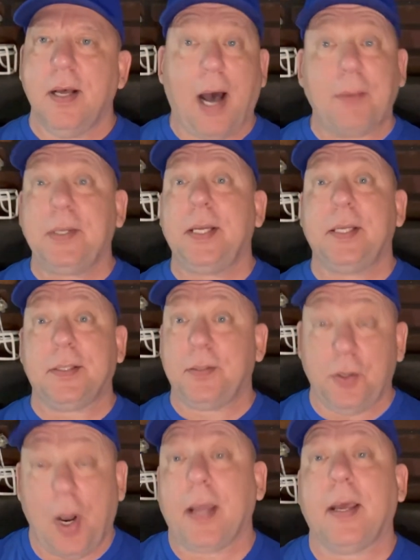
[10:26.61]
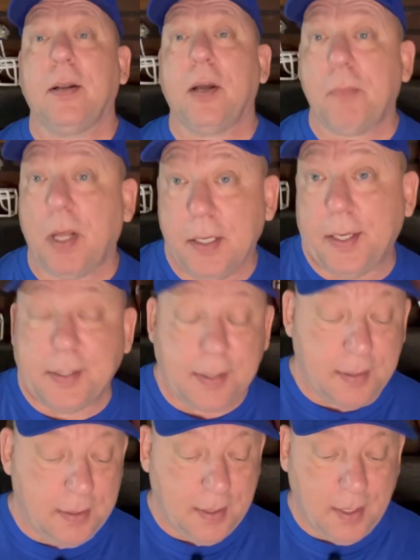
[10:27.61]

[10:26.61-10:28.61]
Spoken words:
You're not getting on my list.